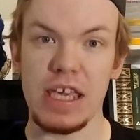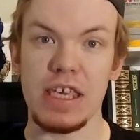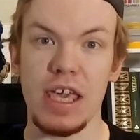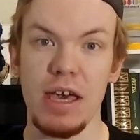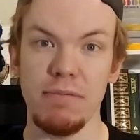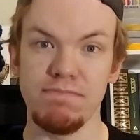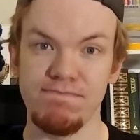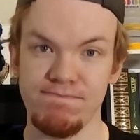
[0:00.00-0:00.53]

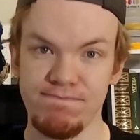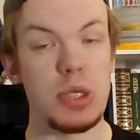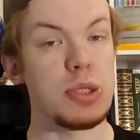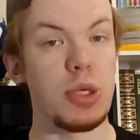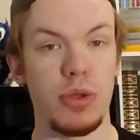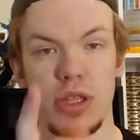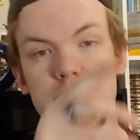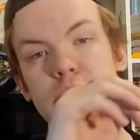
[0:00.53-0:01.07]
Yep. So
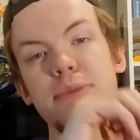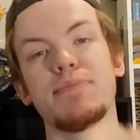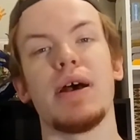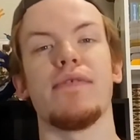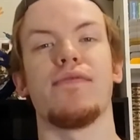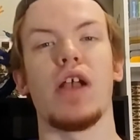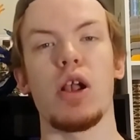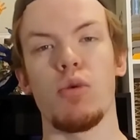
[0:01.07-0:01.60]
this is my
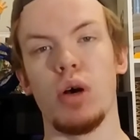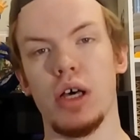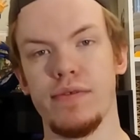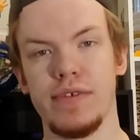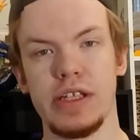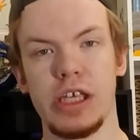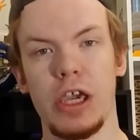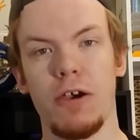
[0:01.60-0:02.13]
farewell
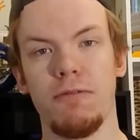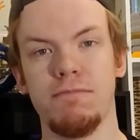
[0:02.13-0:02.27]
video.